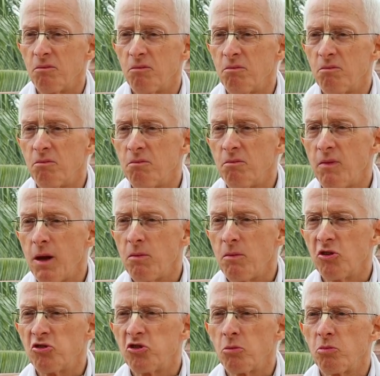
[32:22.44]
maybe
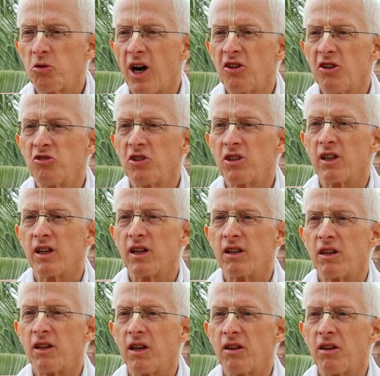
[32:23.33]
surprisingly,
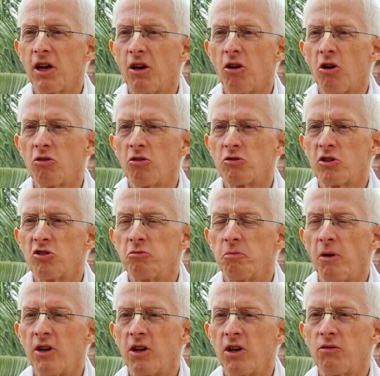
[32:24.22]
they all
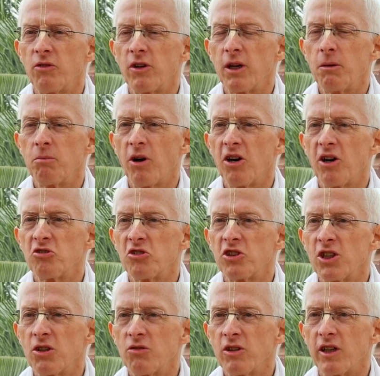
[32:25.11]
responded very
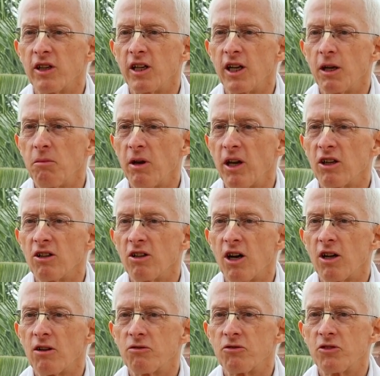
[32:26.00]
positively, and he made a lot
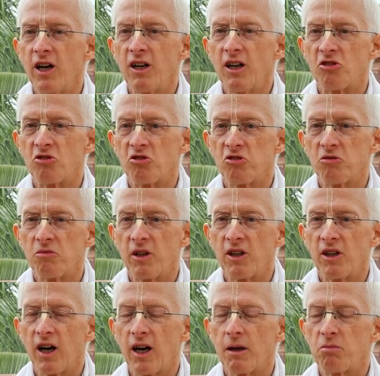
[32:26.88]
of friends in
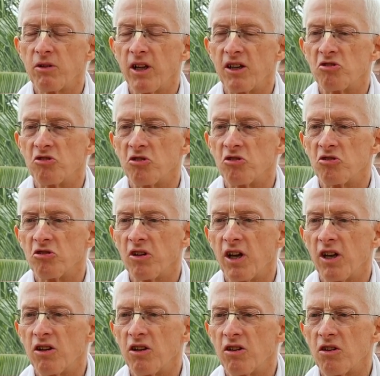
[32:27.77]
high places,
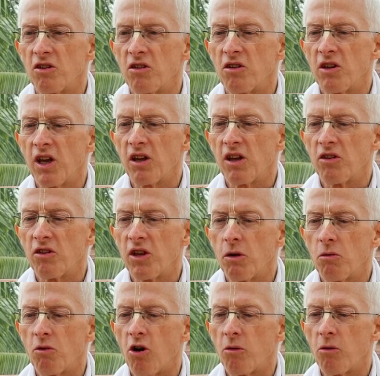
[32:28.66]
and they
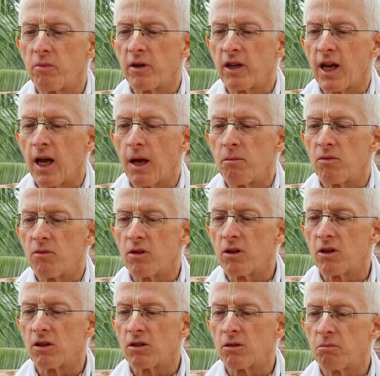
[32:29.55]
all became
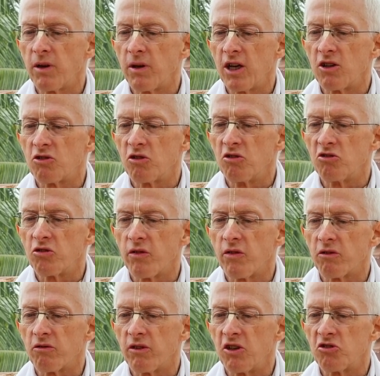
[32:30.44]
the patrons of
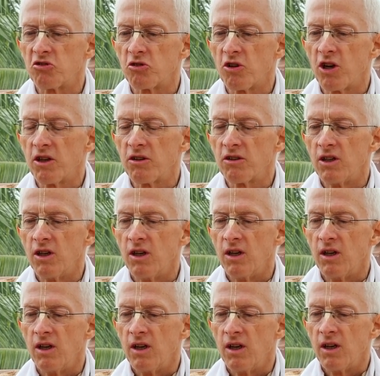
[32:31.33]
the restaurant,
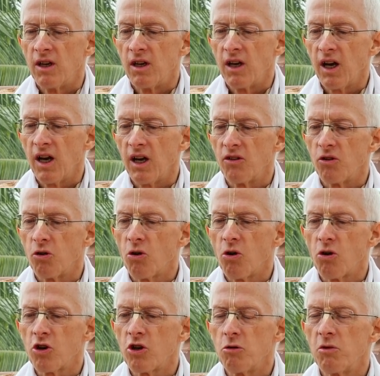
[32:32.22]
and the
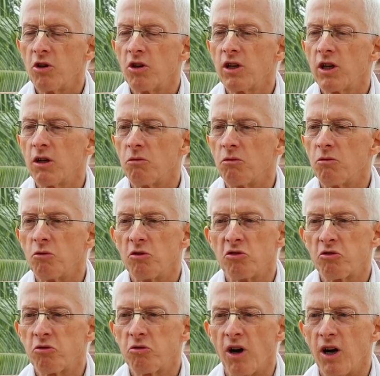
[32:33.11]
whole community
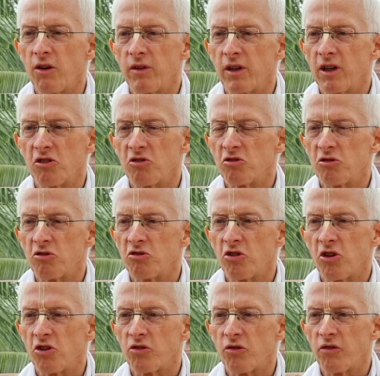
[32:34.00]
was thriving as a
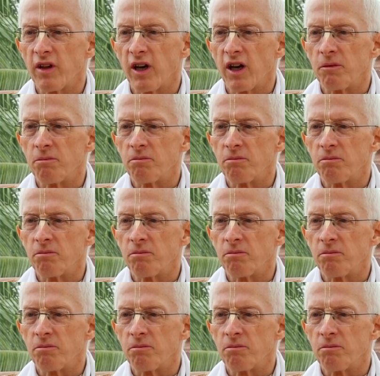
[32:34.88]
result of that.